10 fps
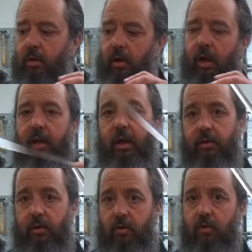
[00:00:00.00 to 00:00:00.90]
Uh, I like
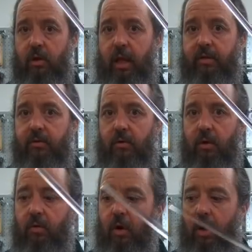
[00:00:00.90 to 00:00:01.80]
to use a glass
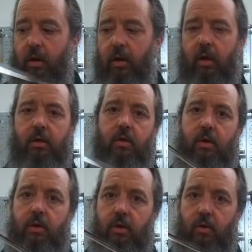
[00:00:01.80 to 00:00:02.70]
stirring rod. You
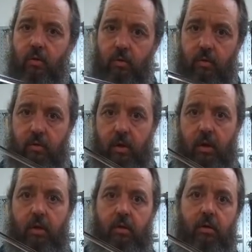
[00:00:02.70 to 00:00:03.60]
could use
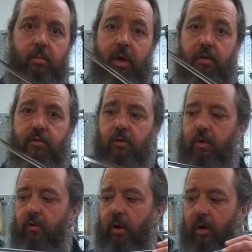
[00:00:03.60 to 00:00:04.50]
uh, a metal
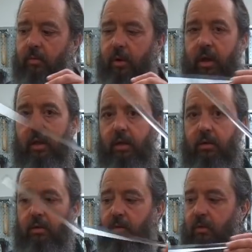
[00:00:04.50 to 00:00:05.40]
stirring rod, but I like
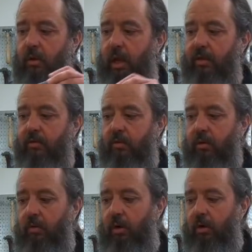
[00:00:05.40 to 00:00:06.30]
to use a glass
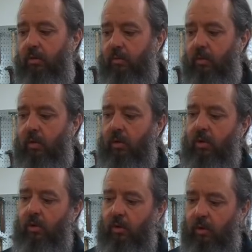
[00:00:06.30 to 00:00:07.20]
stirring rod.
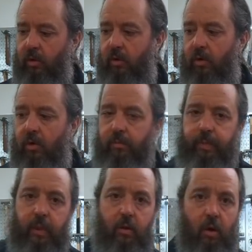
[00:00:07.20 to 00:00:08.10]

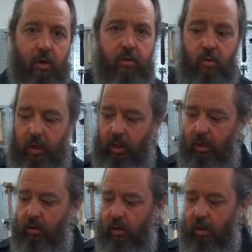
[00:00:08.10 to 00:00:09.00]
You also
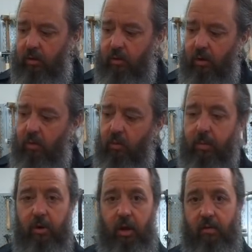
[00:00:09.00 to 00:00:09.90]
need some
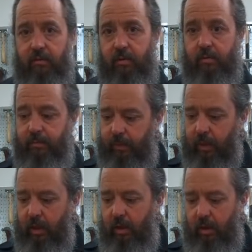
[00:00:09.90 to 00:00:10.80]
rubber gloves
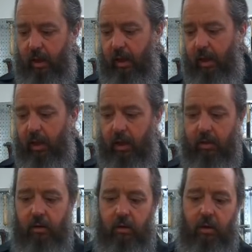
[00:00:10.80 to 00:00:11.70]

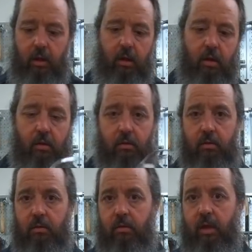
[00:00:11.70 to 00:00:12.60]
and you need
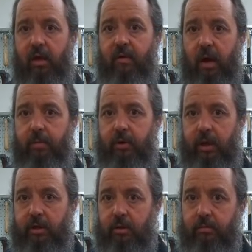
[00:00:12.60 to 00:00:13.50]
to have eye
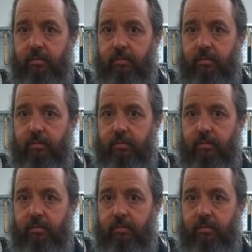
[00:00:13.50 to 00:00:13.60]
protection.